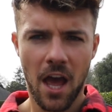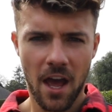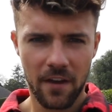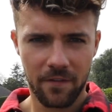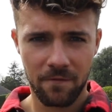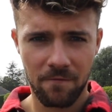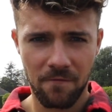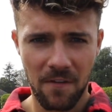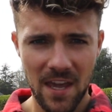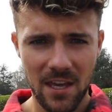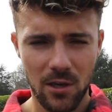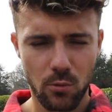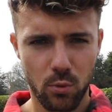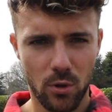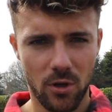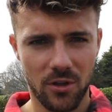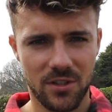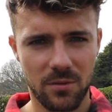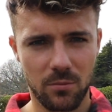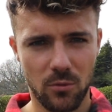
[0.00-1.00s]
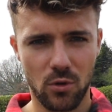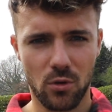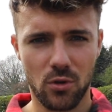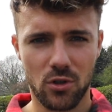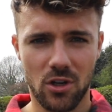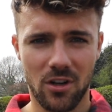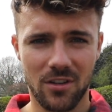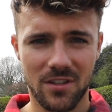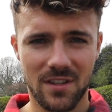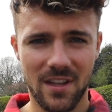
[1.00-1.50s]
I think we got some cool
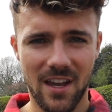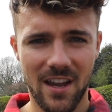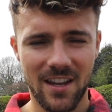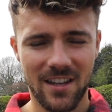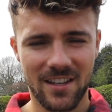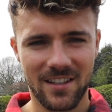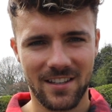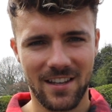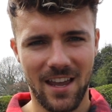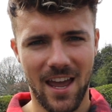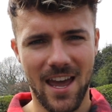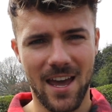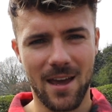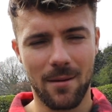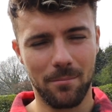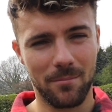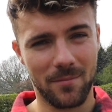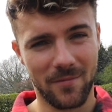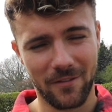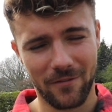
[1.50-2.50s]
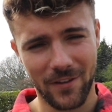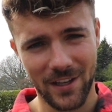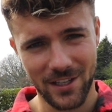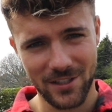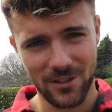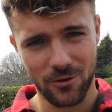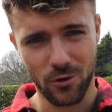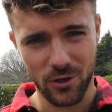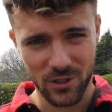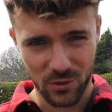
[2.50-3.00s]
shots there.
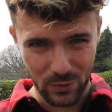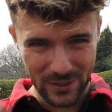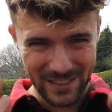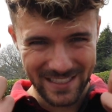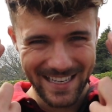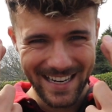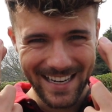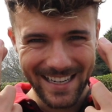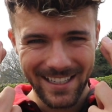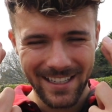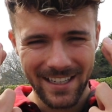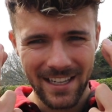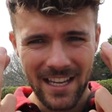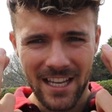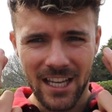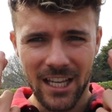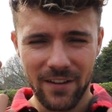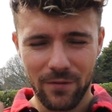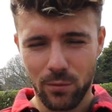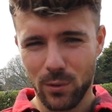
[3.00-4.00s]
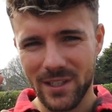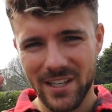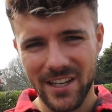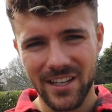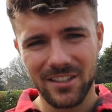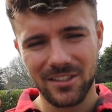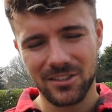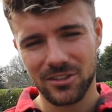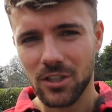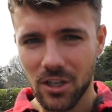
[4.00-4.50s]
Fingers crossed we did. If we
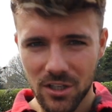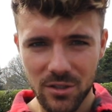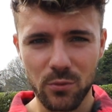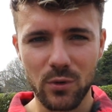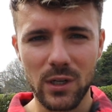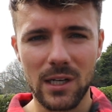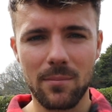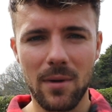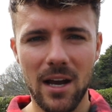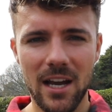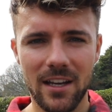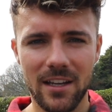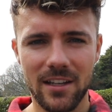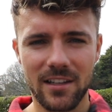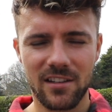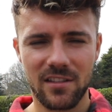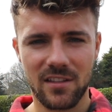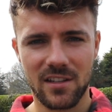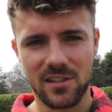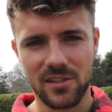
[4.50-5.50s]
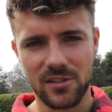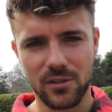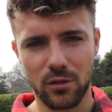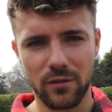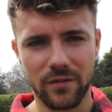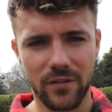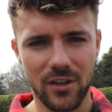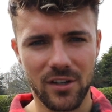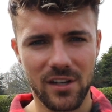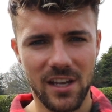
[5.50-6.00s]
didn't, doesn't really matter. This is
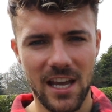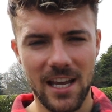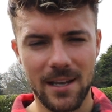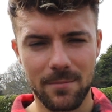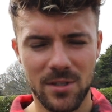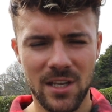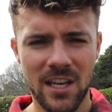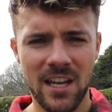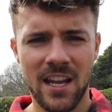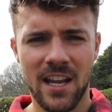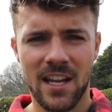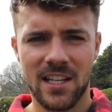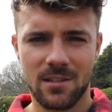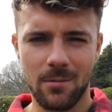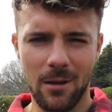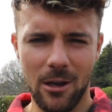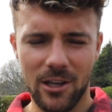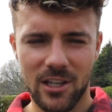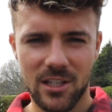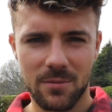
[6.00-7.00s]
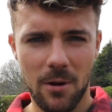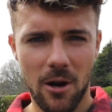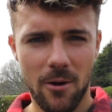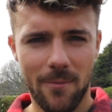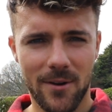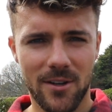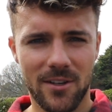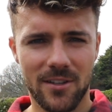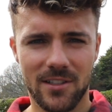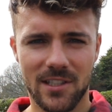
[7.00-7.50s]
all fun and games. It's about
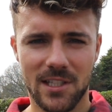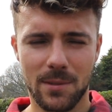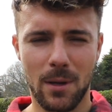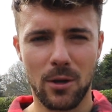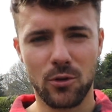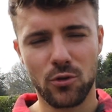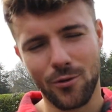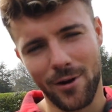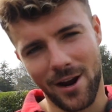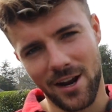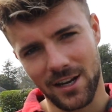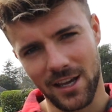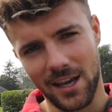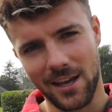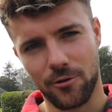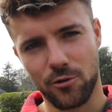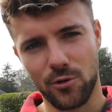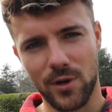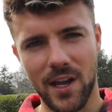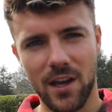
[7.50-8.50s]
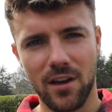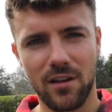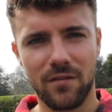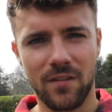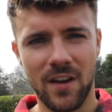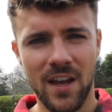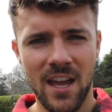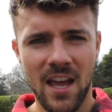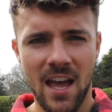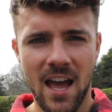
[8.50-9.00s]
experimenting, it's about trying to get
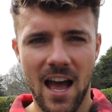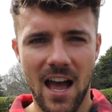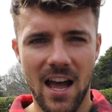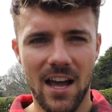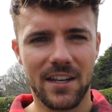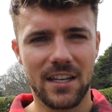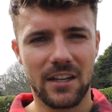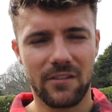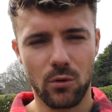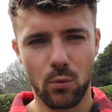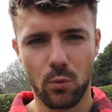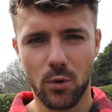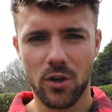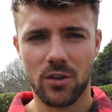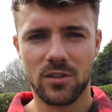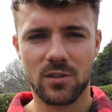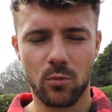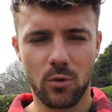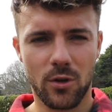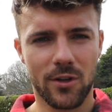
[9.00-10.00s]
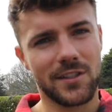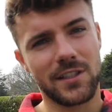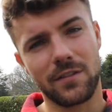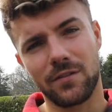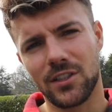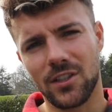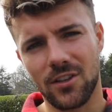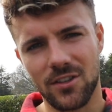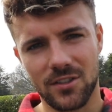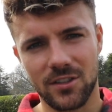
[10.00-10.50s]
creative. And if it works, it works.
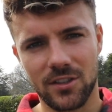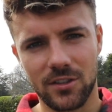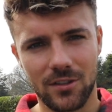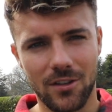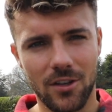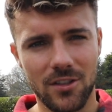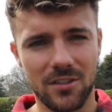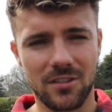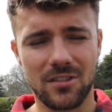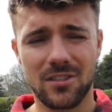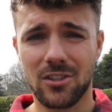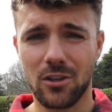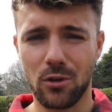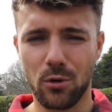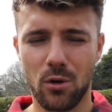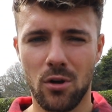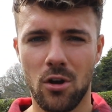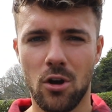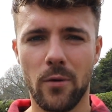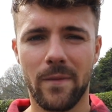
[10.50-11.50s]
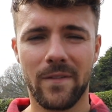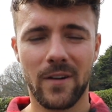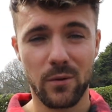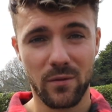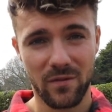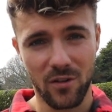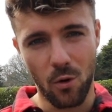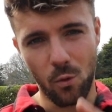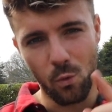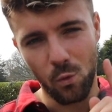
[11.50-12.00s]
If it doesn't, it doesn't. So hopefully
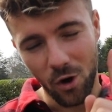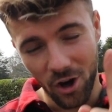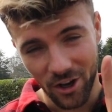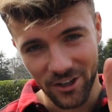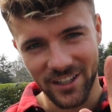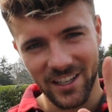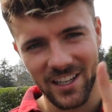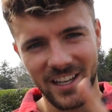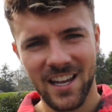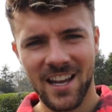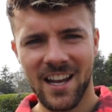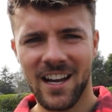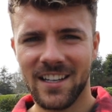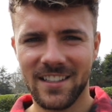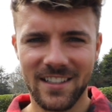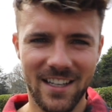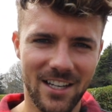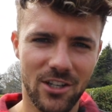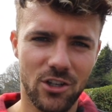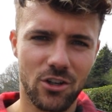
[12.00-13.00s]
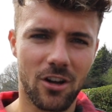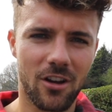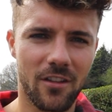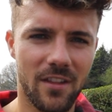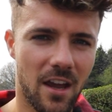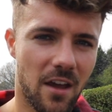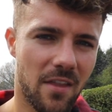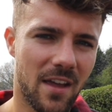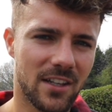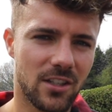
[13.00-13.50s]
we've got one nice shot
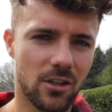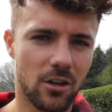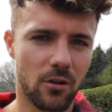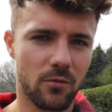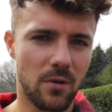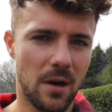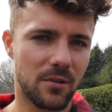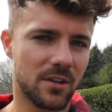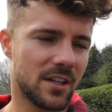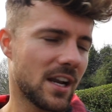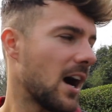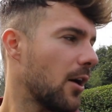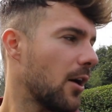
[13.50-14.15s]
there. That took around an